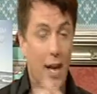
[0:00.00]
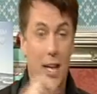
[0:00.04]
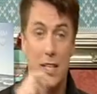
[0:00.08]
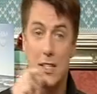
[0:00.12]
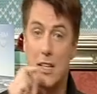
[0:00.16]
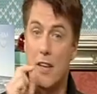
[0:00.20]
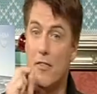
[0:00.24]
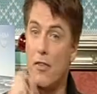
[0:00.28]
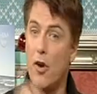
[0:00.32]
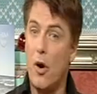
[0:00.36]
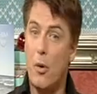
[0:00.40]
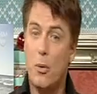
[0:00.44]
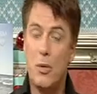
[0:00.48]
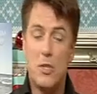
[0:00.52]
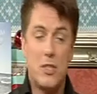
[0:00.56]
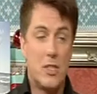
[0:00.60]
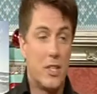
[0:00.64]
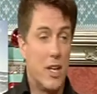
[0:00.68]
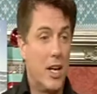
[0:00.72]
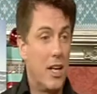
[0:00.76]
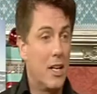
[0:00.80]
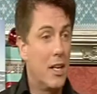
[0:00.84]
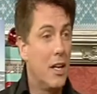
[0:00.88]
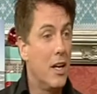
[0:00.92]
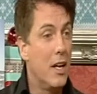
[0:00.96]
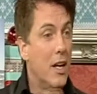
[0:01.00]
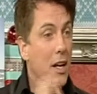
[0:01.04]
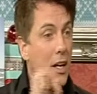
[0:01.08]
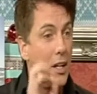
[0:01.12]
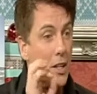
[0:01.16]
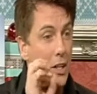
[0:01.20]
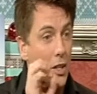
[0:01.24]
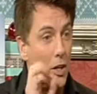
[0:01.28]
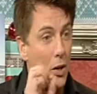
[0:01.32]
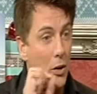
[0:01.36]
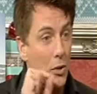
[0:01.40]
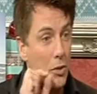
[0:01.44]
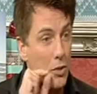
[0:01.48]
And as I've always said,
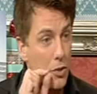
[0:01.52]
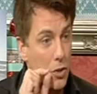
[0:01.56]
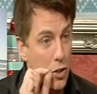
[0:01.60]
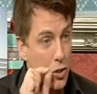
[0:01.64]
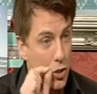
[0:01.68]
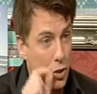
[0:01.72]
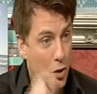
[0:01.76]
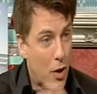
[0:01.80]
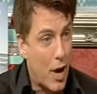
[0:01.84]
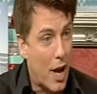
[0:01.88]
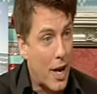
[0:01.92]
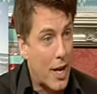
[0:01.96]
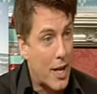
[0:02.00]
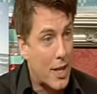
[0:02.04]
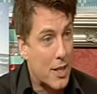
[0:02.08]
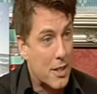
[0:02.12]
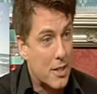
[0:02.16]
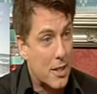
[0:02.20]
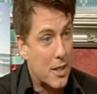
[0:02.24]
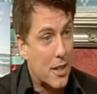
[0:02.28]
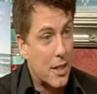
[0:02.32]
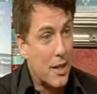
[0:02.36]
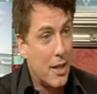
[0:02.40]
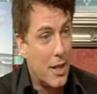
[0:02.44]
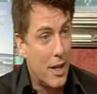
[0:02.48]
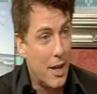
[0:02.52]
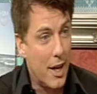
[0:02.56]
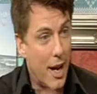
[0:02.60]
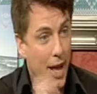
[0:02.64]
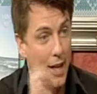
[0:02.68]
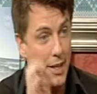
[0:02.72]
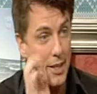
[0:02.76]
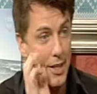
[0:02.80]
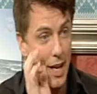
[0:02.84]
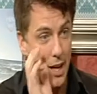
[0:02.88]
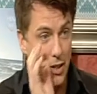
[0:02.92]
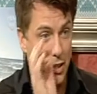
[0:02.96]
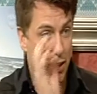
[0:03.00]
try it
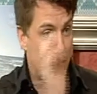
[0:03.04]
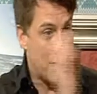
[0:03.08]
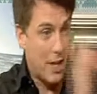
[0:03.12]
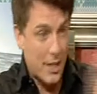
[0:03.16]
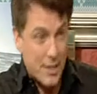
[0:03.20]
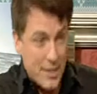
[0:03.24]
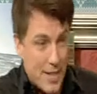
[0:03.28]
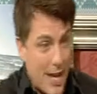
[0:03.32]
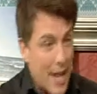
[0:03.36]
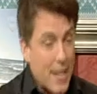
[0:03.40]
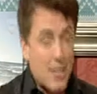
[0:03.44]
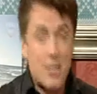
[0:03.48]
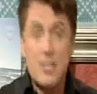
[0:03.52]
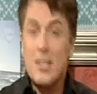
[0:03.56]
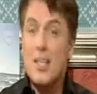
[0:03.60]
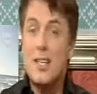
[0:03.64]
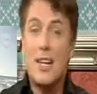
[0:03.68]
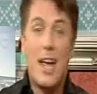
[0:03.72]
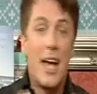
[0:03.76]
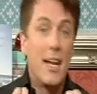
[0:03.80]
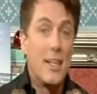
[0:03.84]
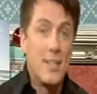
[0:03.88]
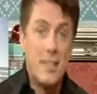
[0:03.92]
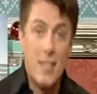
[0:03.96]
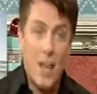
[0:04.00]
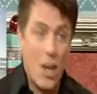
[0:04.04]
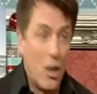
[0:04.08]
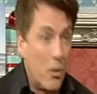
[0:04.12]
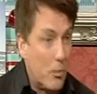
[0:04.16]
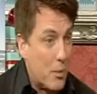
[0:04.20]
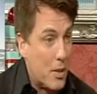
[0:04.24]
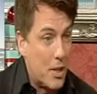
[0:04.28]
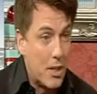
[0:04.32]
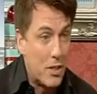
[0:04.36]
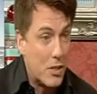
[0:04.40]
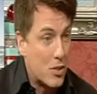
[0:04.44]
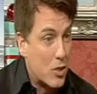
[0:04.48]
and test it and tell me.